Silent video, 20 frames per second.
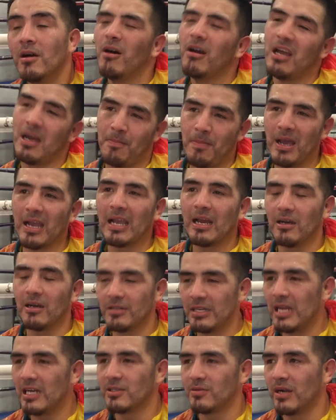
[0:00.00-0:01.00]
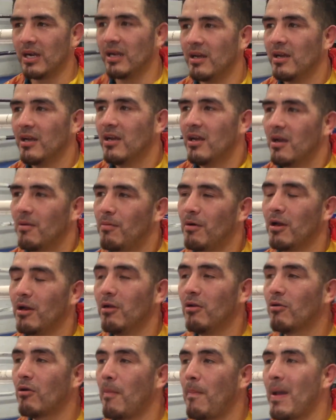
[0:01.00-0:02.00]
Oh yeah, Pacquiao. That's right. But
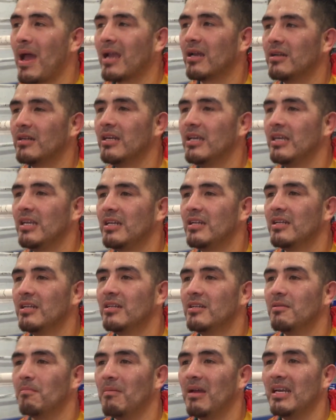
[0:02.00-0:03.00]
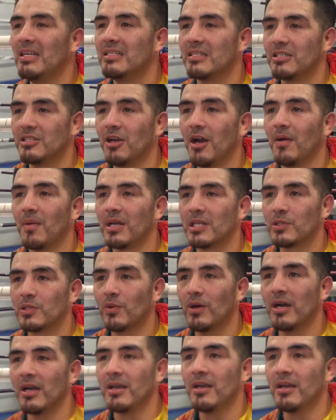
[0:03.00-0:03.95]
that, look what Pacquiao did. He did an amazing job. That's why.